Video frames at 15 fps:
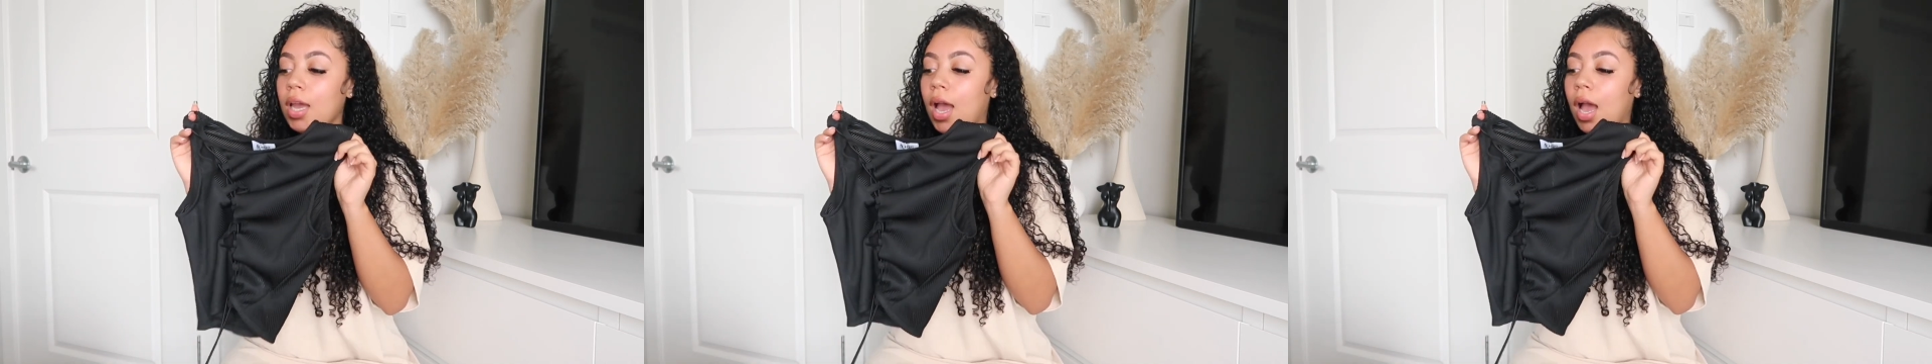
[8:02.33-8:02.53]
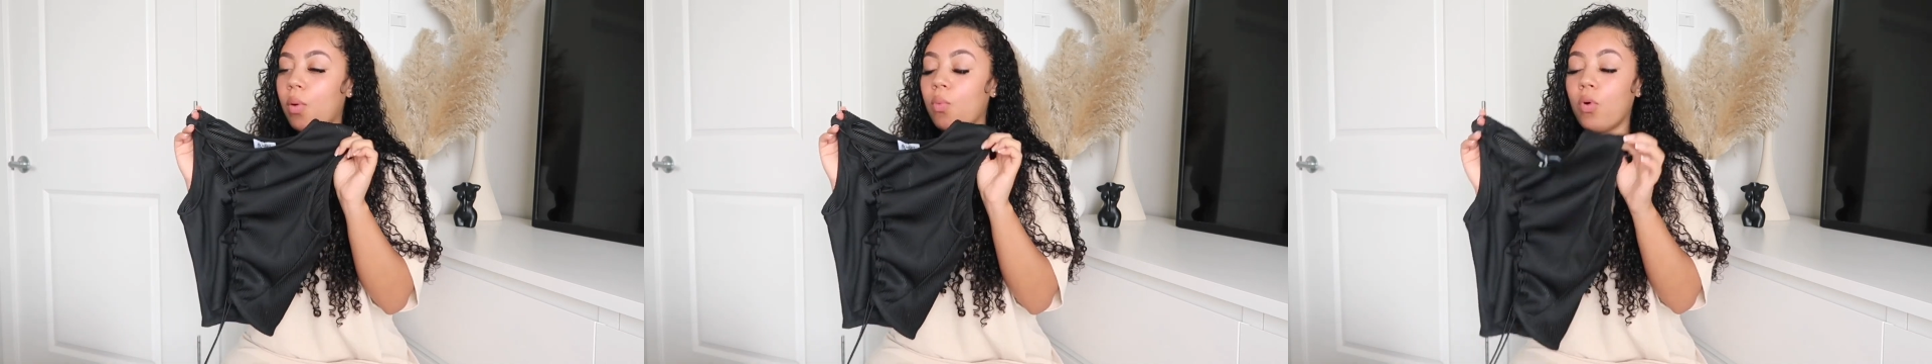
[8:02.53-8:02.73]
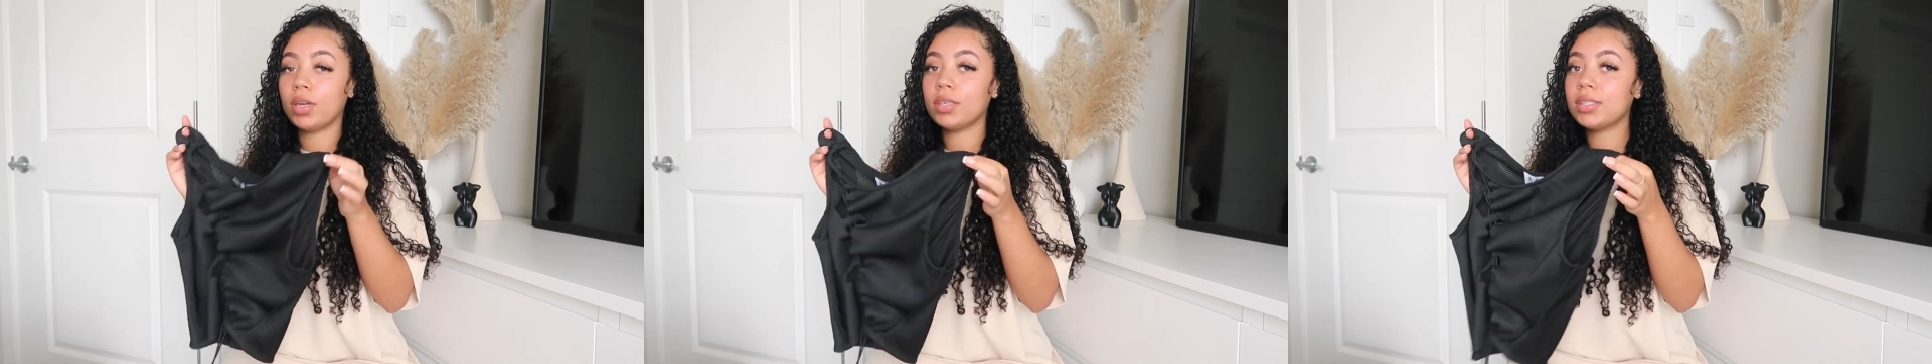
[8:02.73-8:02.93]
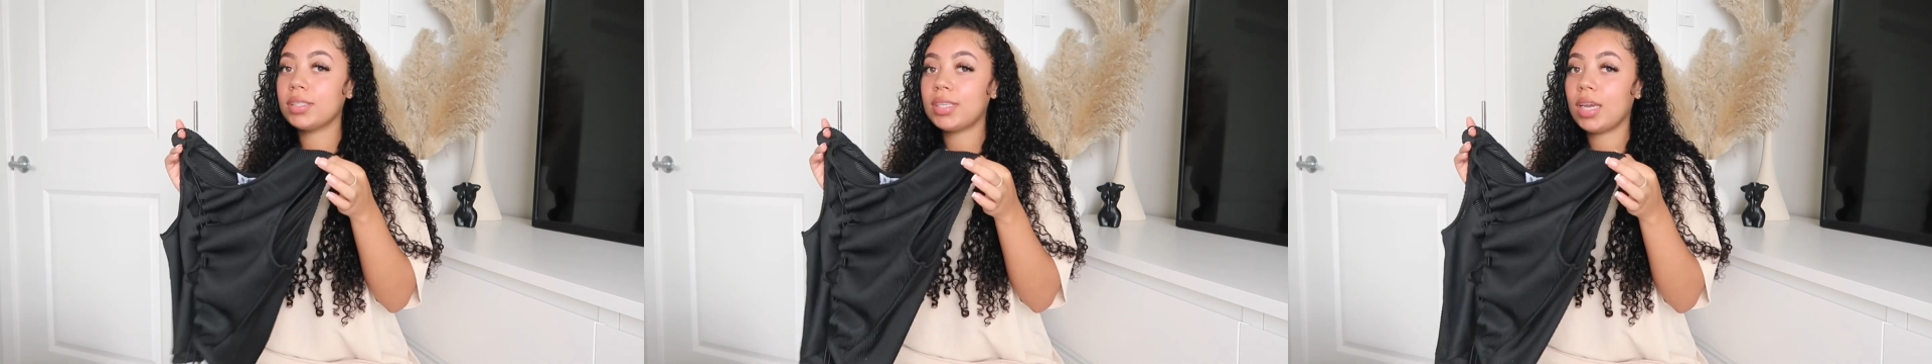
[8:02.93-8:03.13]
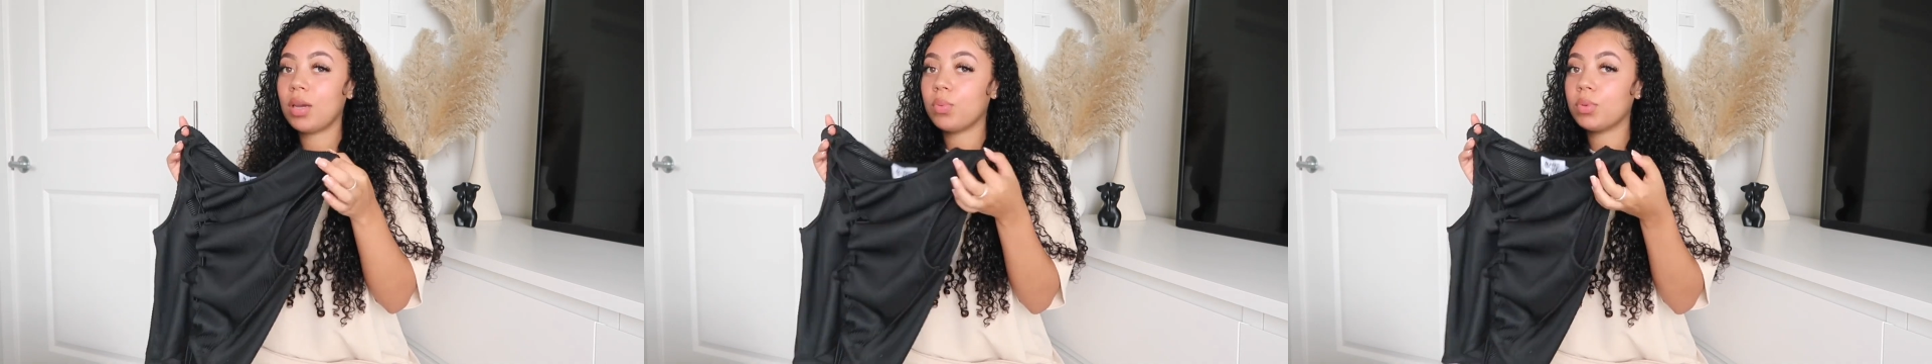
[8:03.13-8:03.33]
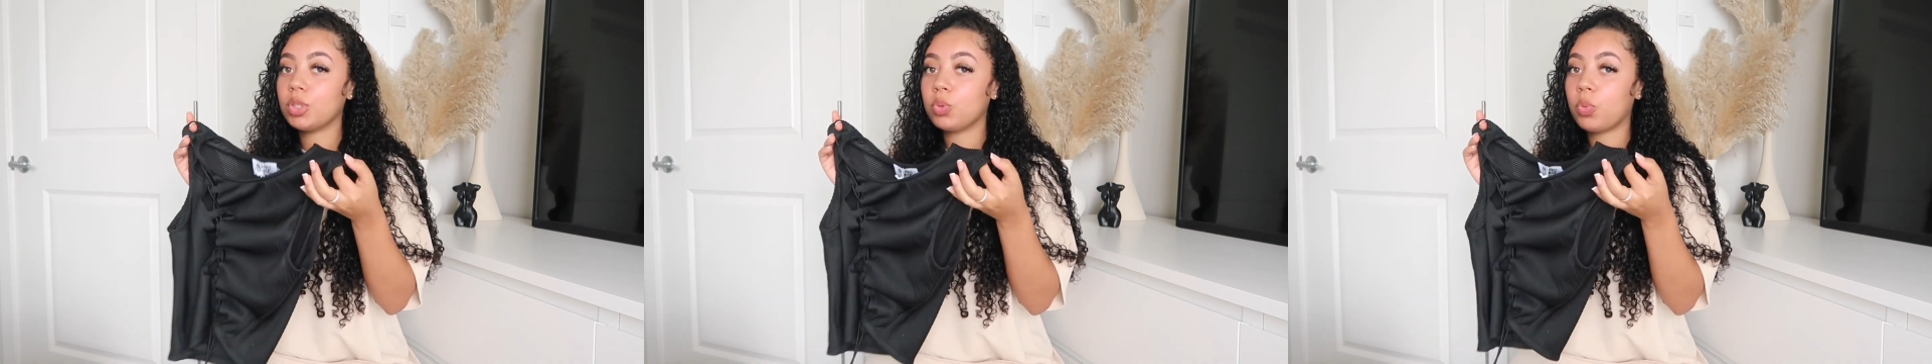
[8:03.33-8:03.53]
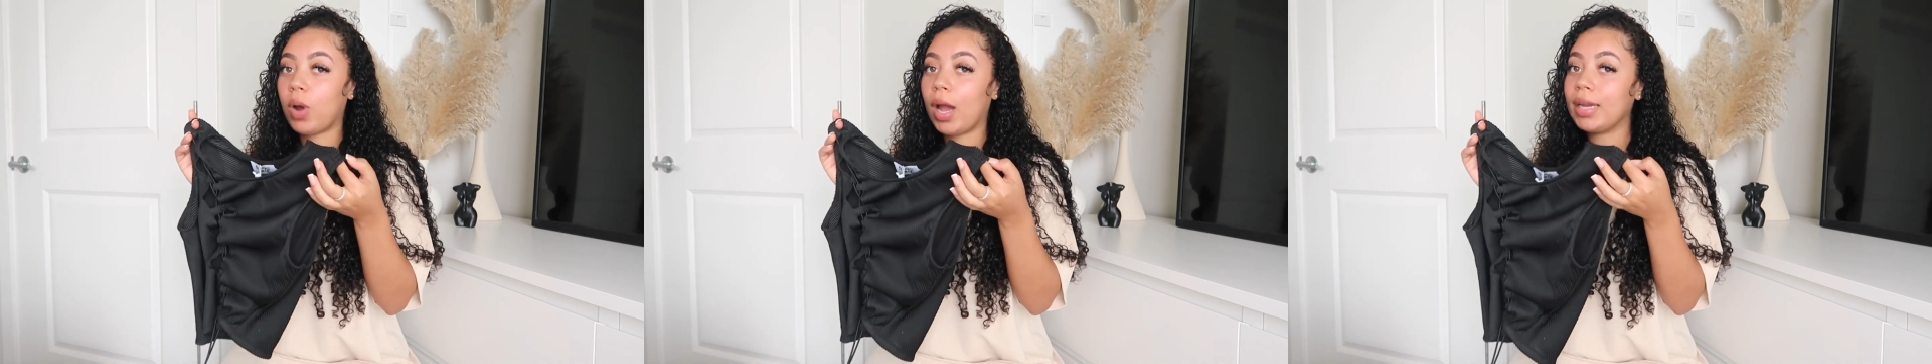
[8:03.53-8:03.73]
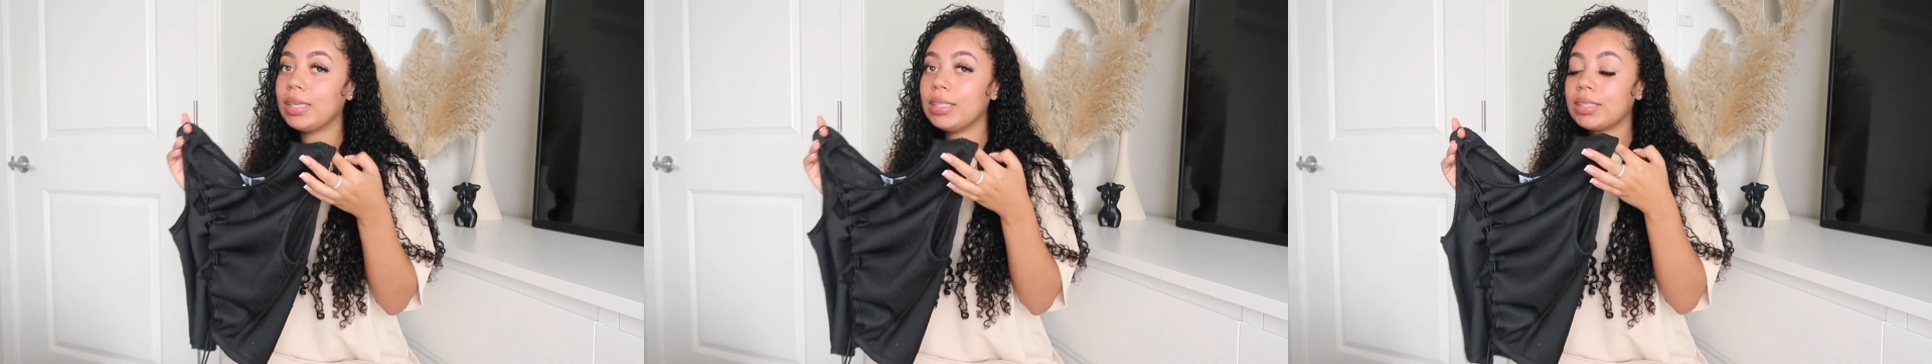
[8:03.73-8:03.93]
I want to say it was
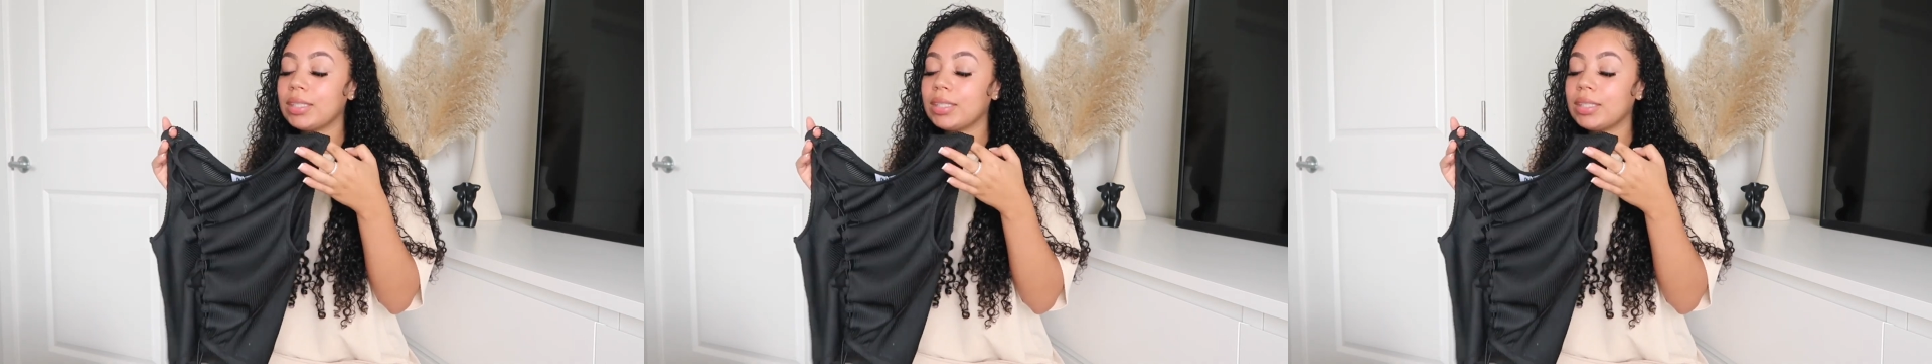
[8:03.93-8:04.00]
white.